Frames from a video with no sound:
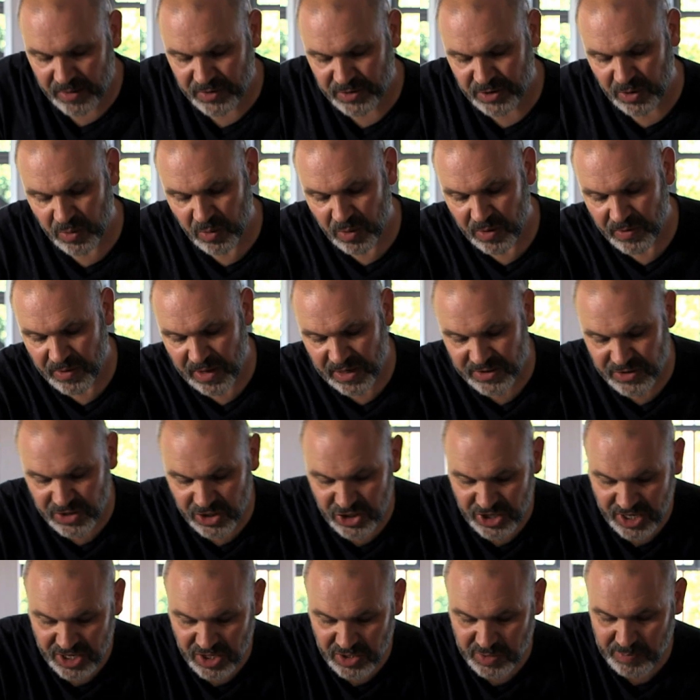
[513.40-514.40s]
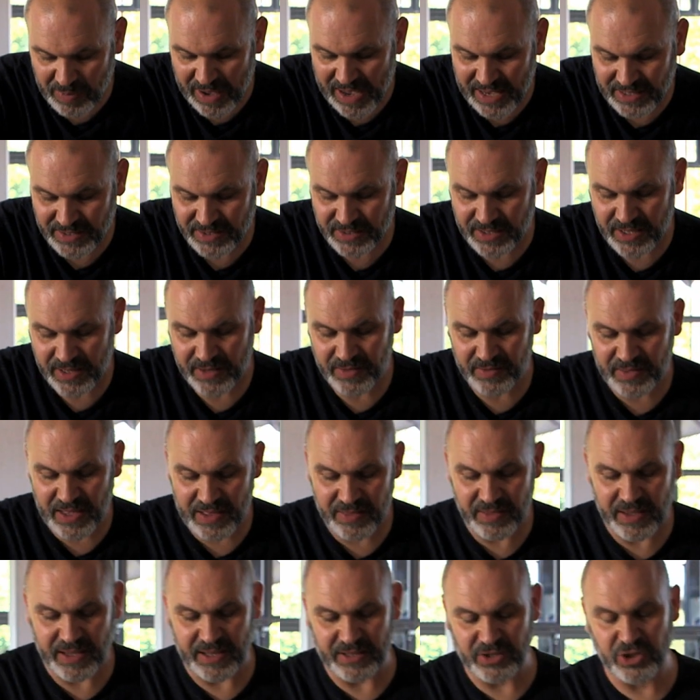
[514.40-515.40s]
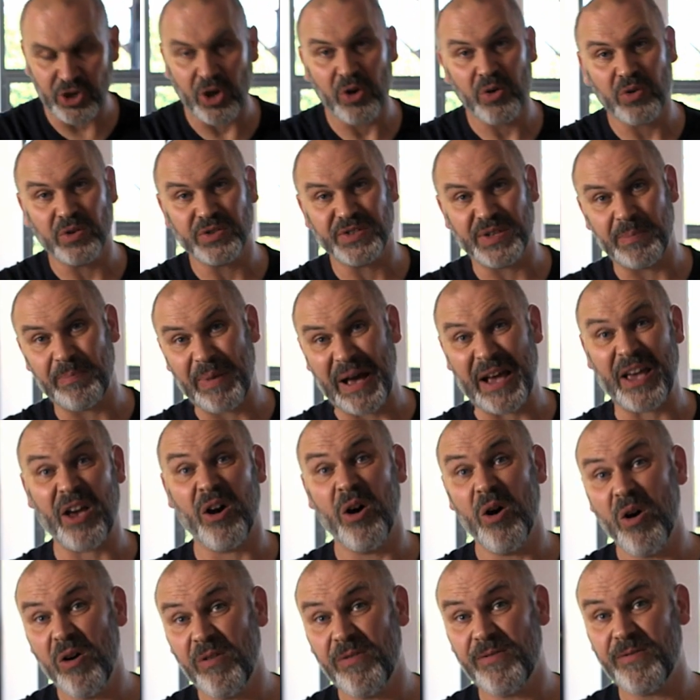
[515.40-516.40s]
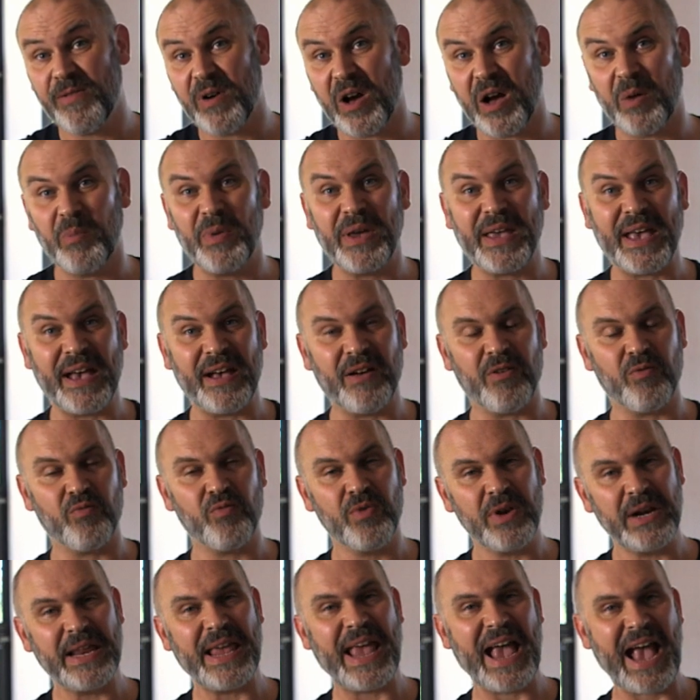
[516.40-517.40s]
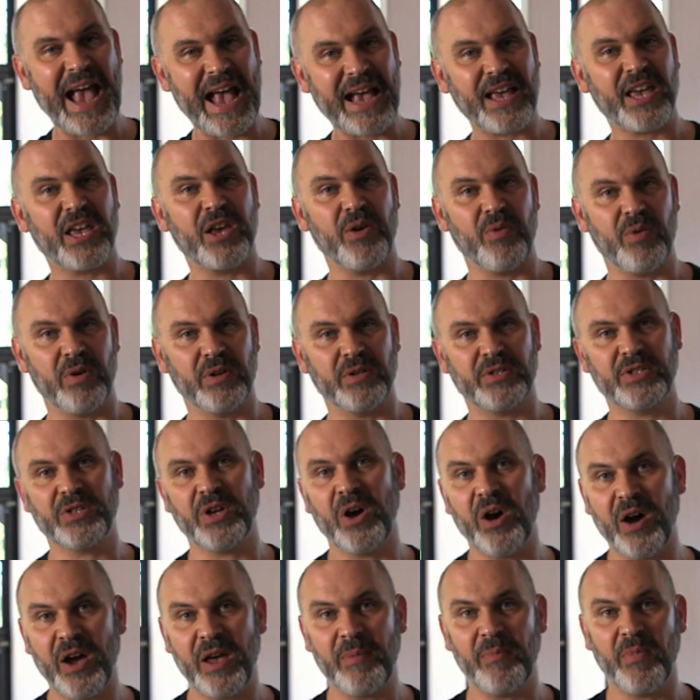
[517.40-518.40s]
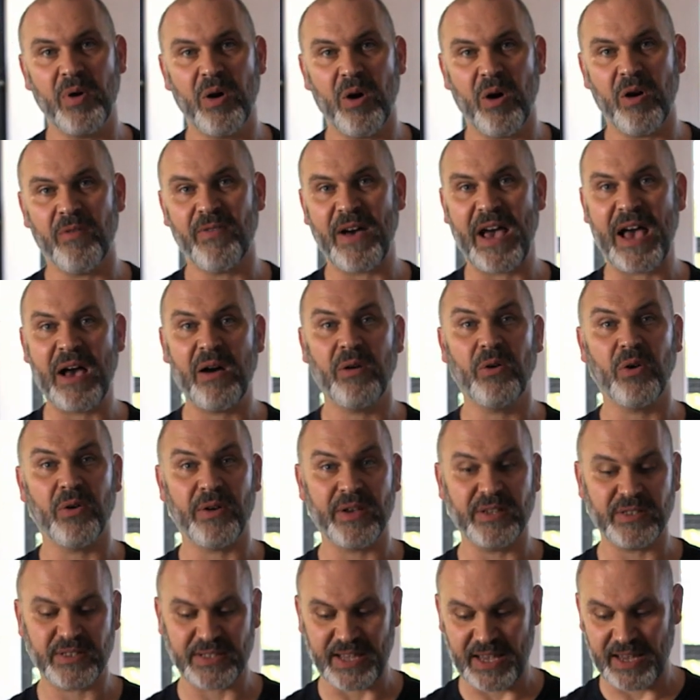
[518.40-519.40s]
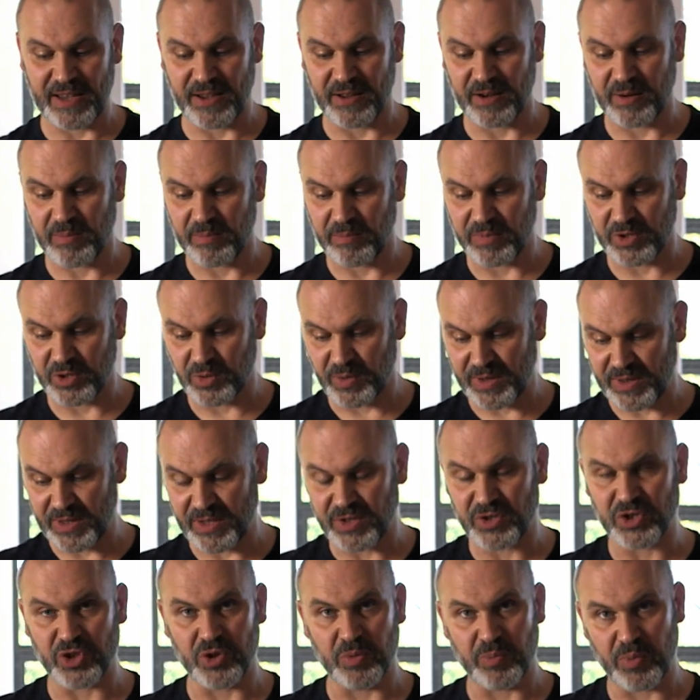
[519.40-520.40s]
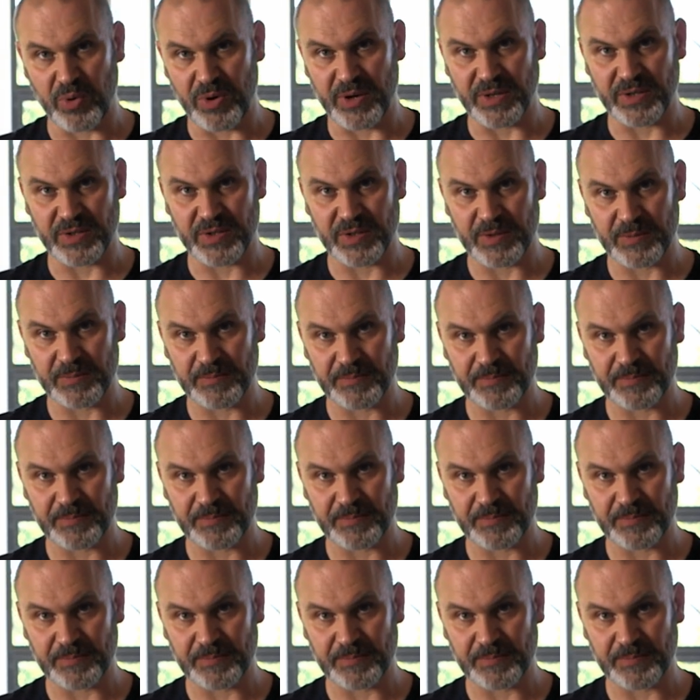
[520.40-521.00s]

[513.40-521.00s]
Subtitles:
So as the shadow's passed, then it toggles it back off, and we get a really accurate time of how long it's taken between these 2 points.